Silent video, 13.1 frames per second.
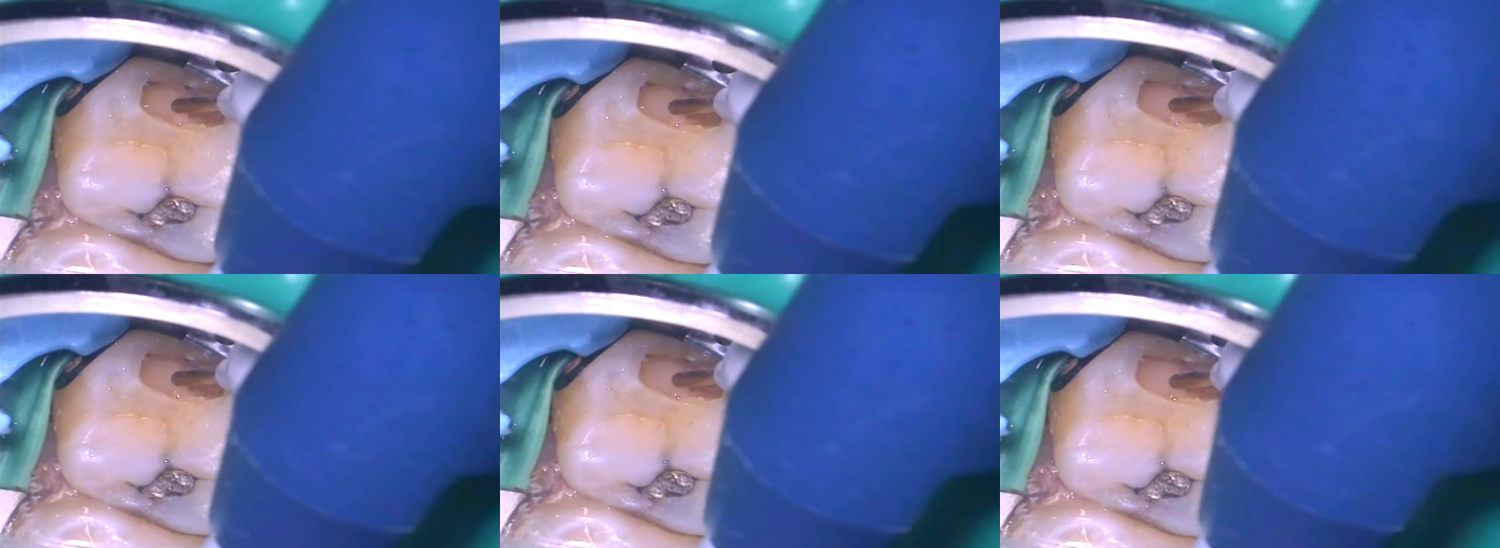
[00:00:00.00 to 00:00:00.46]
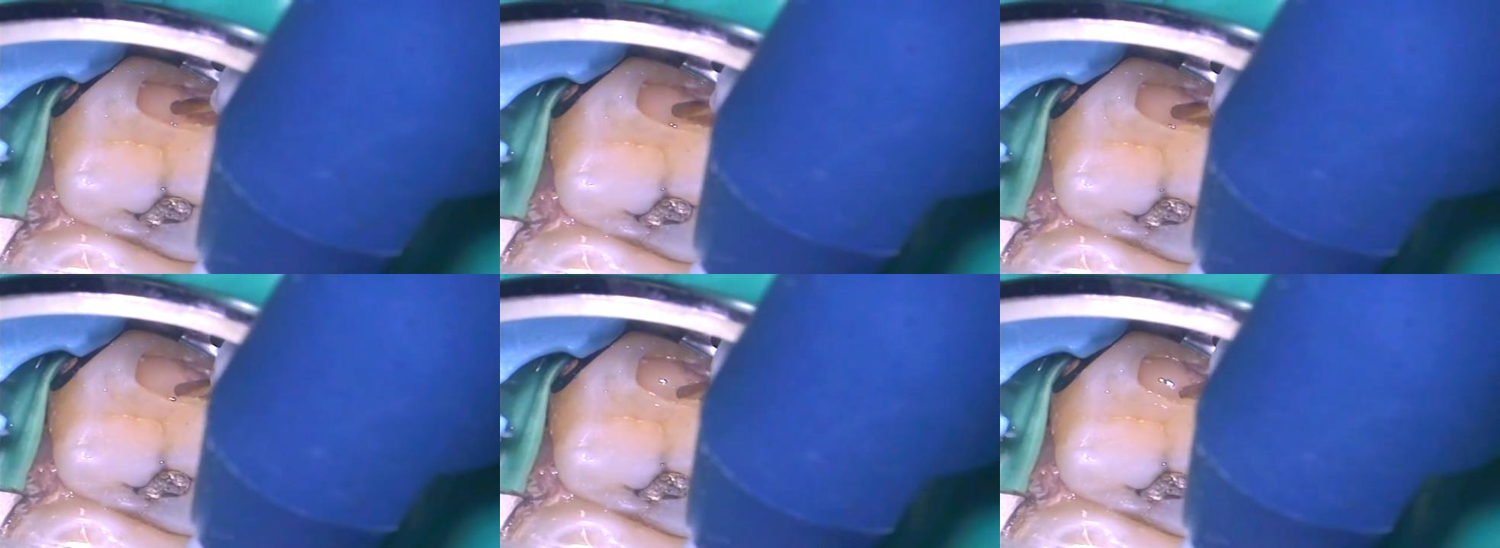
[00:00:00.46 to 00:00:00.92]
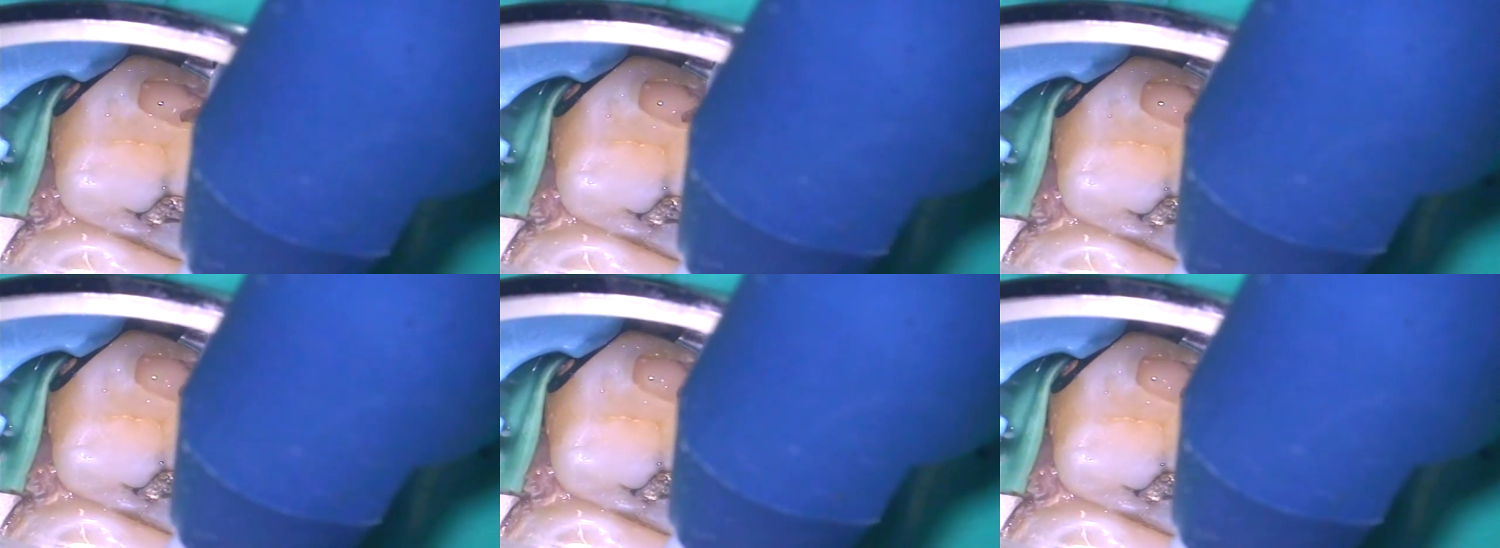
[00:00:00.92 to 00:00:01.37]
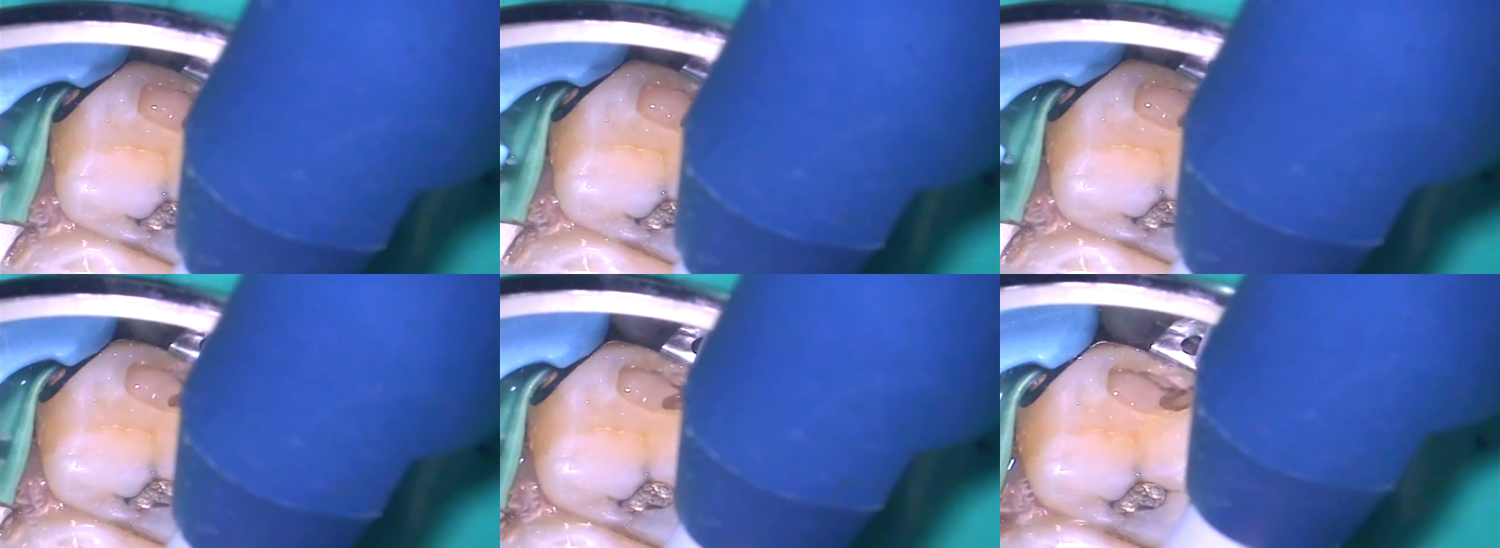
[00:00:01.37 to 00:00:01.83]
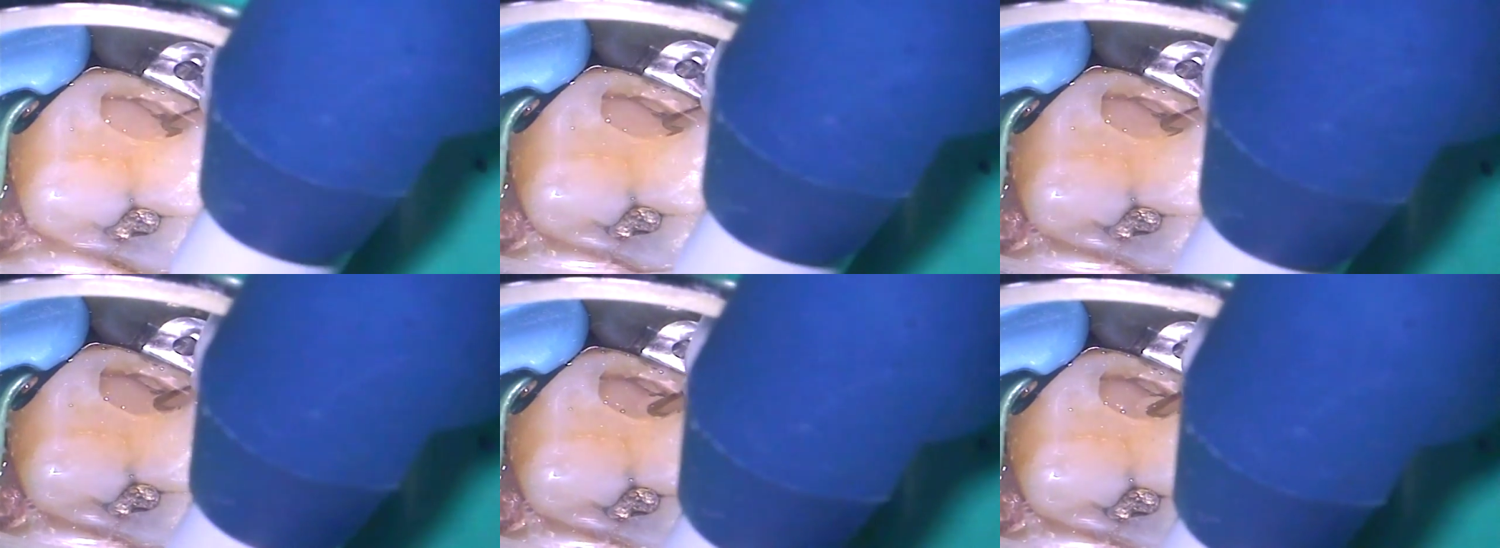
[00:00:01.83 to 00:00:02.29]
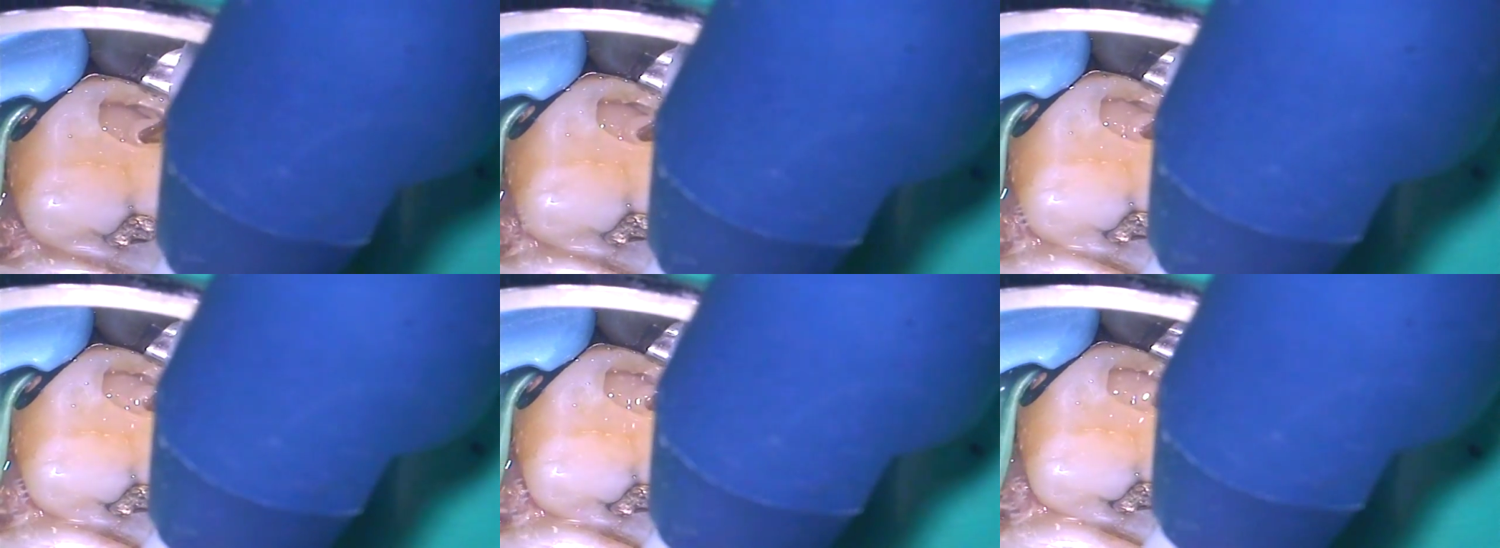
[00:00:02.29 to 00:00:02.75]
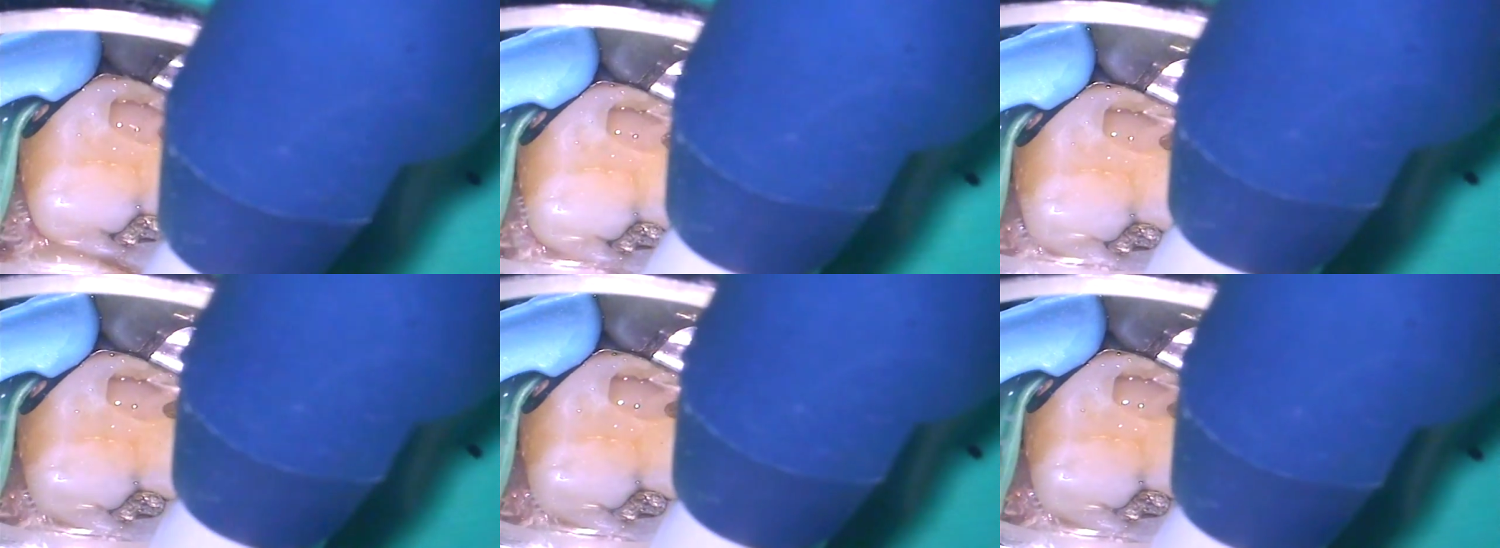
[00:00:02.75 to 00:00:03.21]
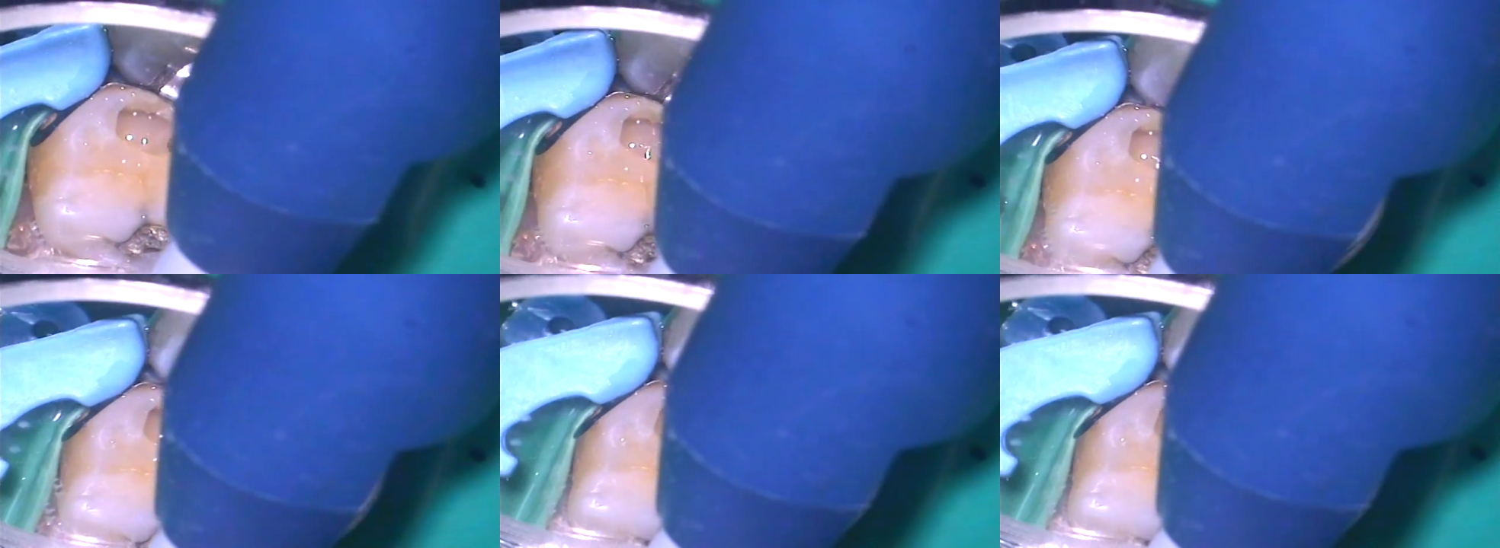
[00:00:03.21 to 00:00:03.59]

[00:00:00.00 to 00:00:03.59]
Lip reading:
(no speaker visible)